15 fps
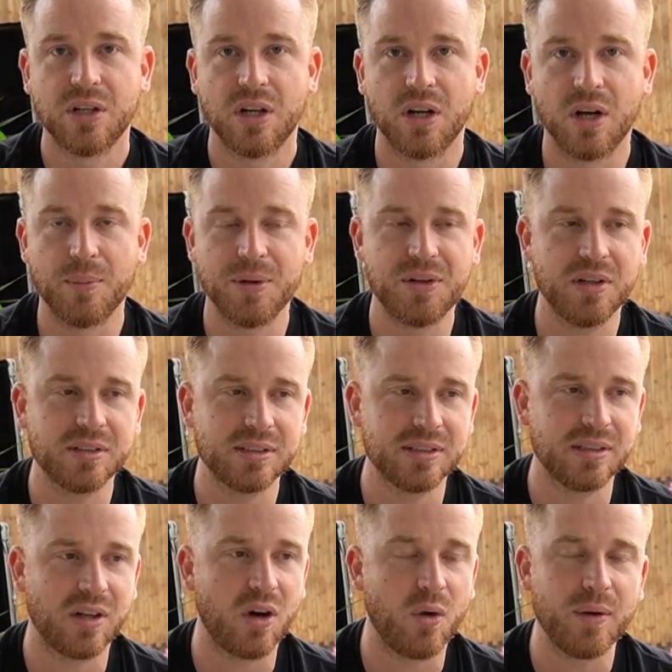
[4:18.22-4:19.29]
It
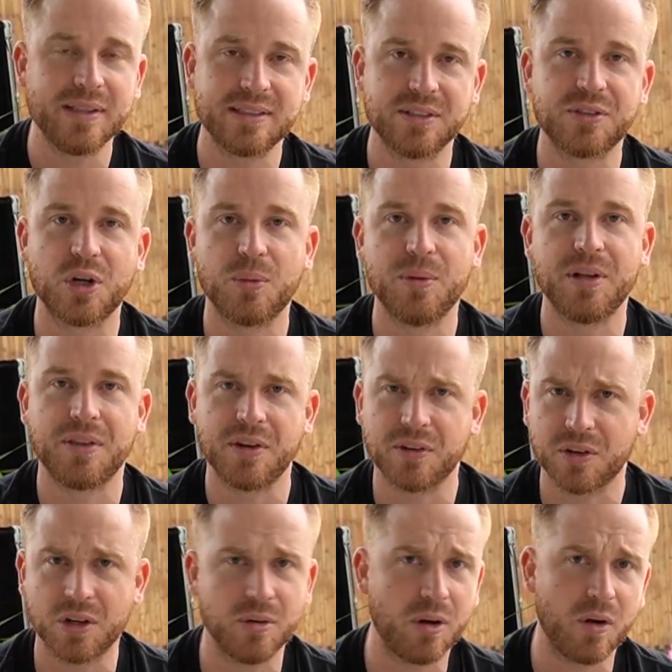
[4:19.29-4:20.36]
doesn't always determine that
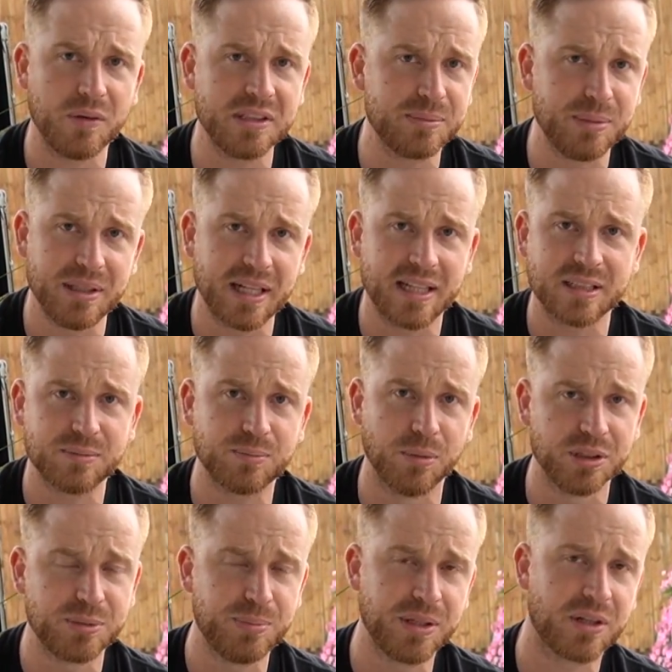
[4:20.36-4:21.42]
they're going to always be that
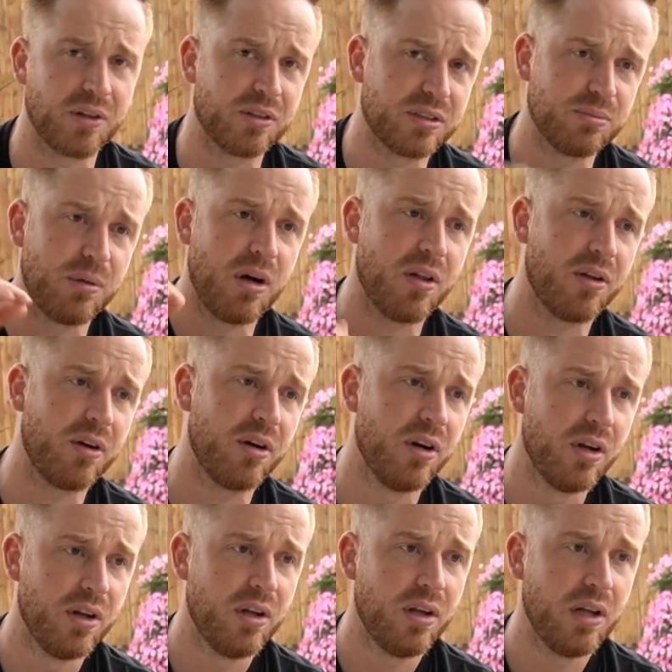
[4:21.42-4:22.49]
much bigger or smaller.
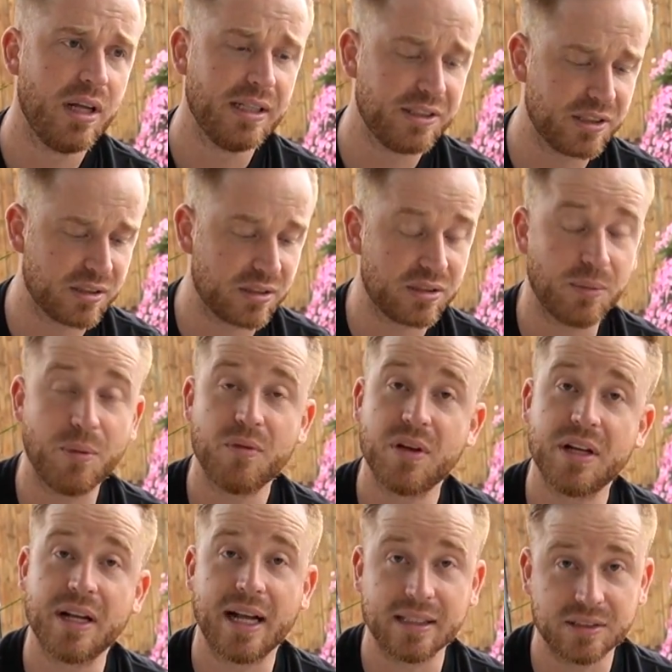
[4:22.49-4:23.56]
It's just some of
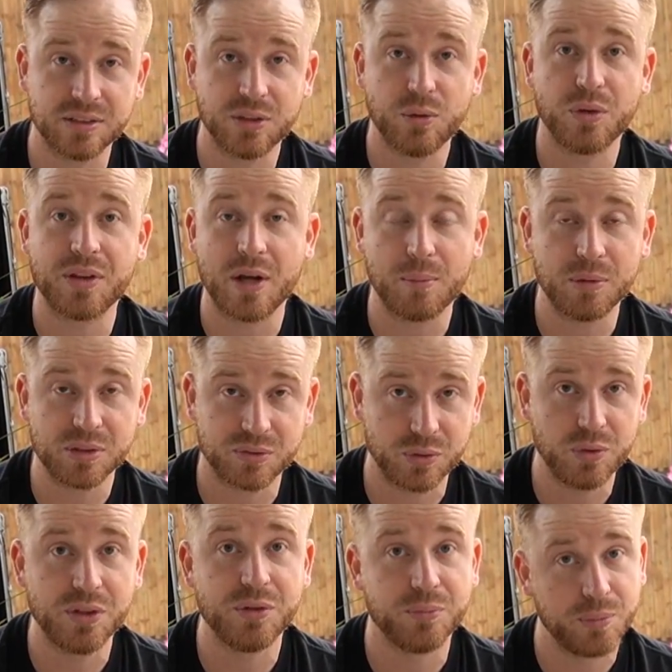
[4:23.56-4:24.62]
it has to do with how much
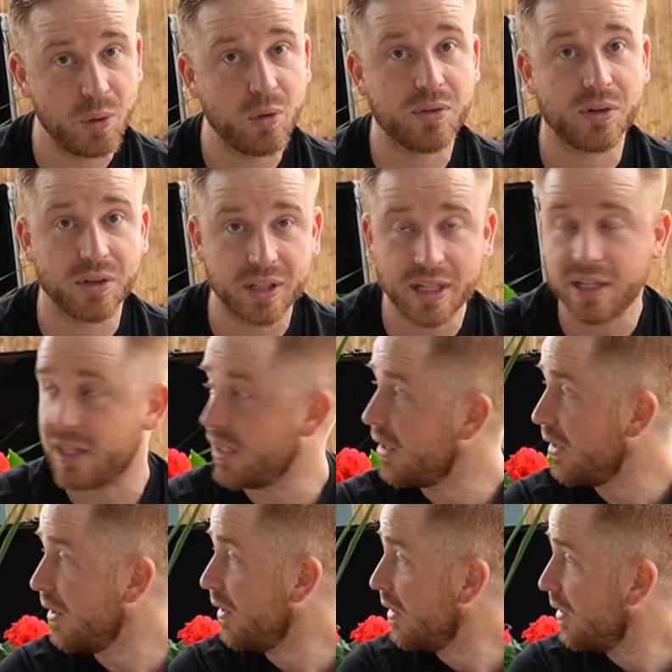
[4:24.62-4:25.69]
food and milk they're getting
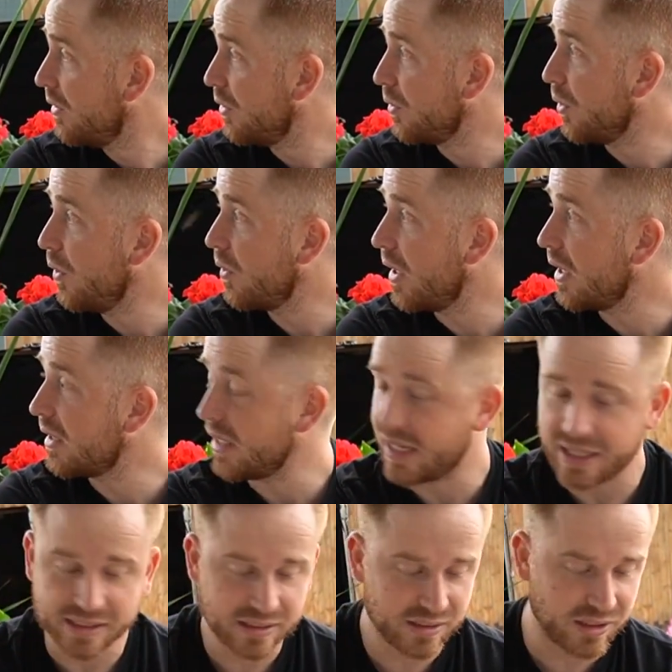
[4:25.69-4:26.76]
to grow like
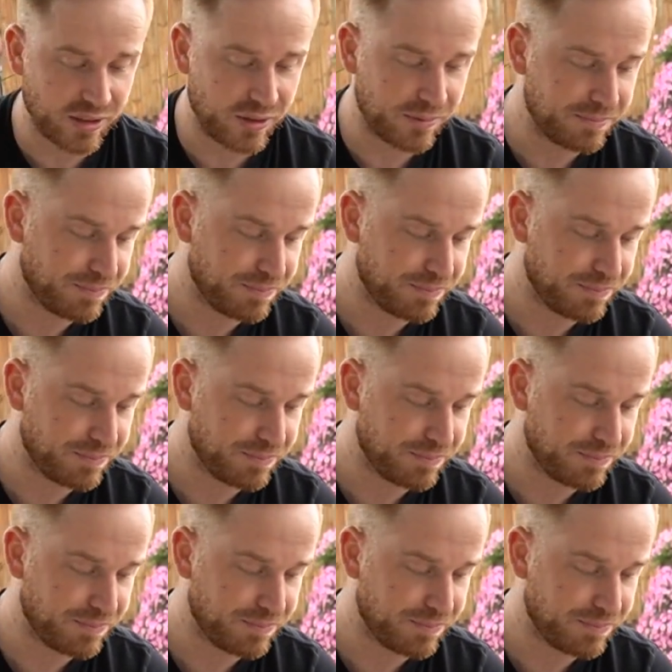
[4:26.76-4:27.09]
that. So